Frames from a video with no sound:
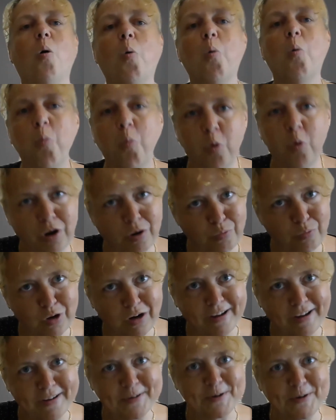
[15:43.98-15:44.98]
What I would
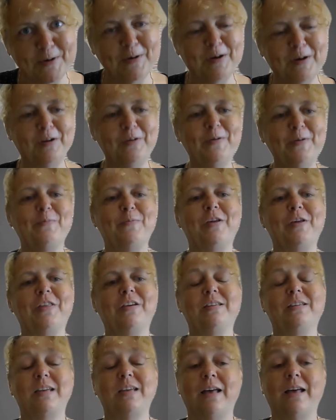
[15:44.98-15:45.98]
like to conclude with
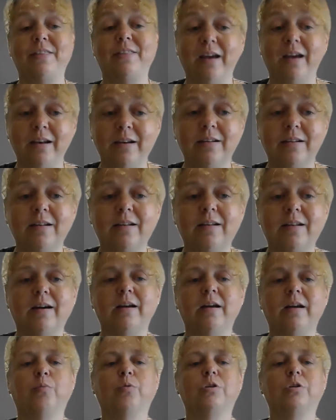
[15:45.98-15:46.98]
is, at the end of the
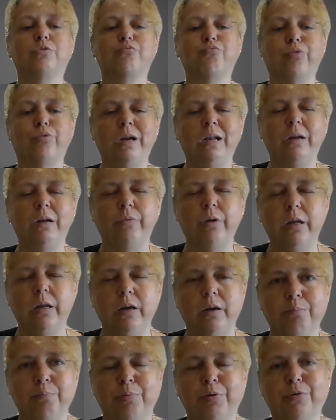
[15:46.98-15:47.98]
day, what's really, really
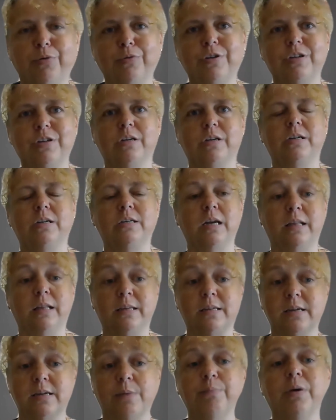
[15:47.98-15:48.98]
important is, in
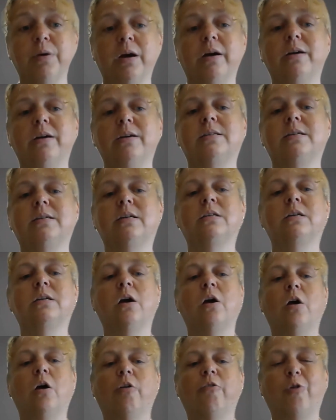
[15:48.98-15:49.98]
some cases,
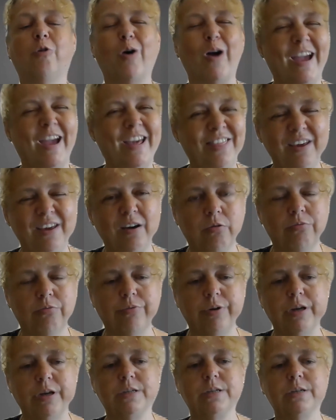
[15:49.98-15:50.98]
for ethical
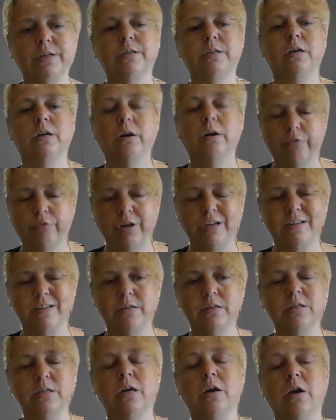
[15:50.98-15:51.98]
reasons,
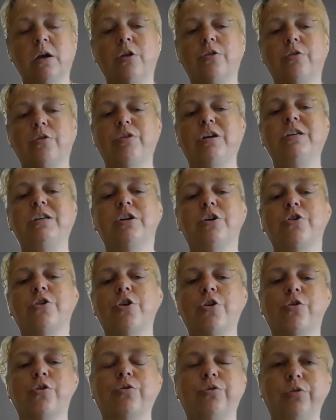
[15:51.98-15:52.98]
the researcher
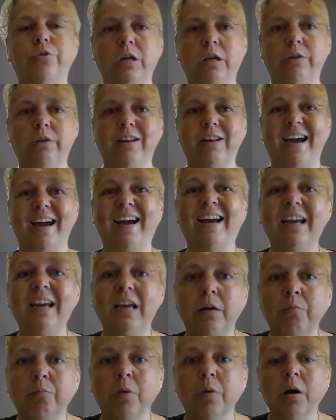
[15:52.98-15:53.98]
should not even
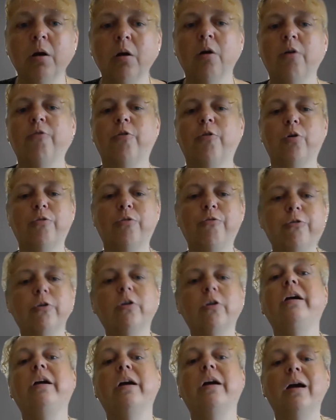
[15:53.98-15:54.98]
aim for a
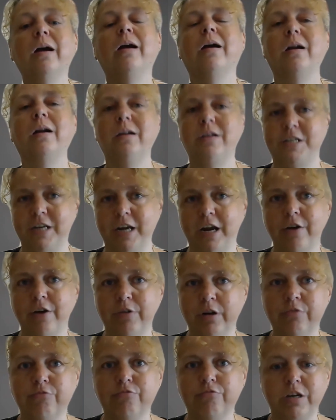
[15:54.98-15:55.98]
fully
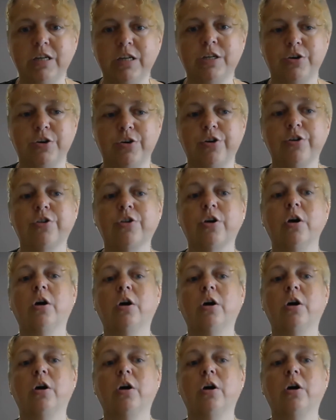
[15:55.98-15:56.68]
egalitarian research